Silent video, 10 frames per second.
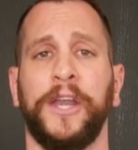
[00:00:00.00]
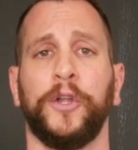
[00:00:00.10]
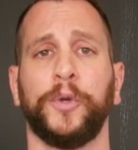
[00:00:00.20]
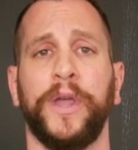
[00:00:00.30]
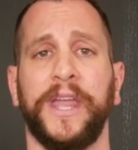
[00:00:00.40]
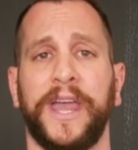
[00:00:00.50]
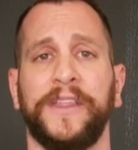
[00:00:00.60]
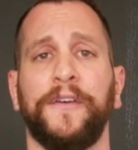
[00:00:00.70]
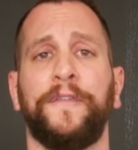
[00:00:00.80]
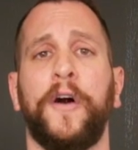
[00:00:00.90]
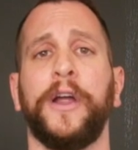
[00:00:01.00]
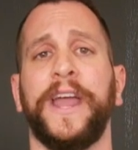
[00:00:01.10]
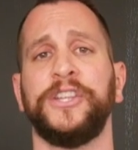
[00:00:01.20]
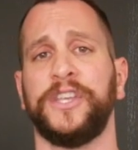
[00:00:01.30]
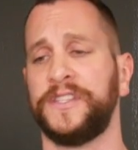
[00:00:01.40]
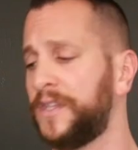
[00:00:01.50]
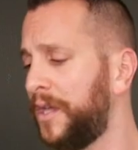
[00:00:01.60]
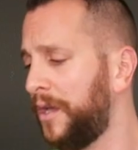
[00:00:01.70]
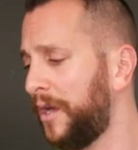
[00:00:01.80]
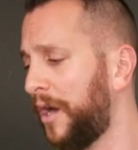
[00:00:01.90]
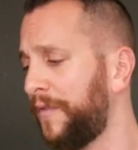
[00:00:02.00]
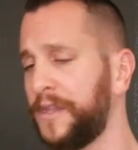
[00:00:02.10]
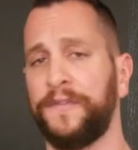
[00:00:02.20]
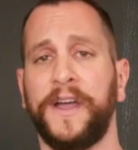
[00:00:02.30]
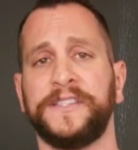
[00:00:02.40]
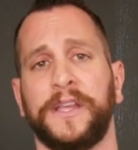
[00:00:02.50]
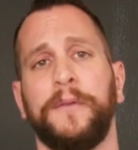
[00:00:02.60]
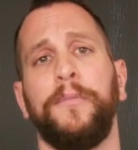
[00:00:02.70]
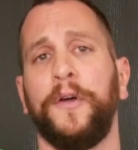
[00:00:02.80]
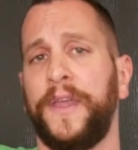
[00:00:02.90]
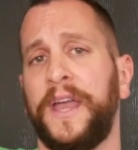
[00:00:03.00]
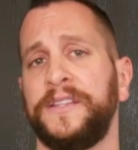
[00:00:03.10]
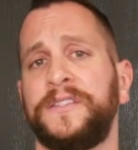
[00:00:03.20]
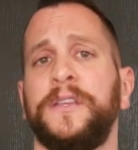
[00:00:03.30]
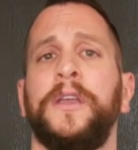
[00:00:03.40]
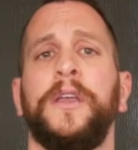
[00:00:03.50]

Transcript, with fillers: and all the way at the far edges of the device on both ends,